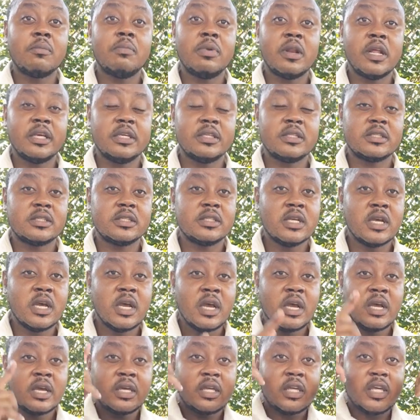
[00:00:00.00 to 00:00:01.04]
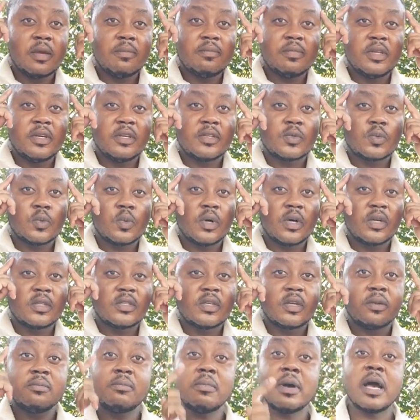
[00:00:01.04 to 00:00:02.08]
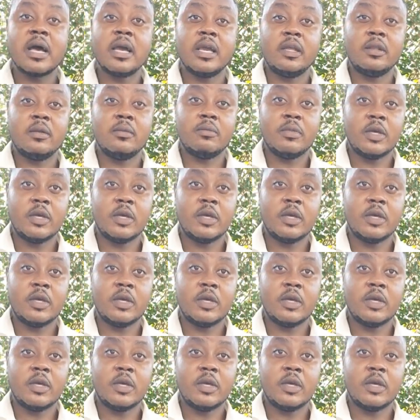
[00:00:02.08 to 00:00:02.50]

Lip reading: Please keep these words in mind,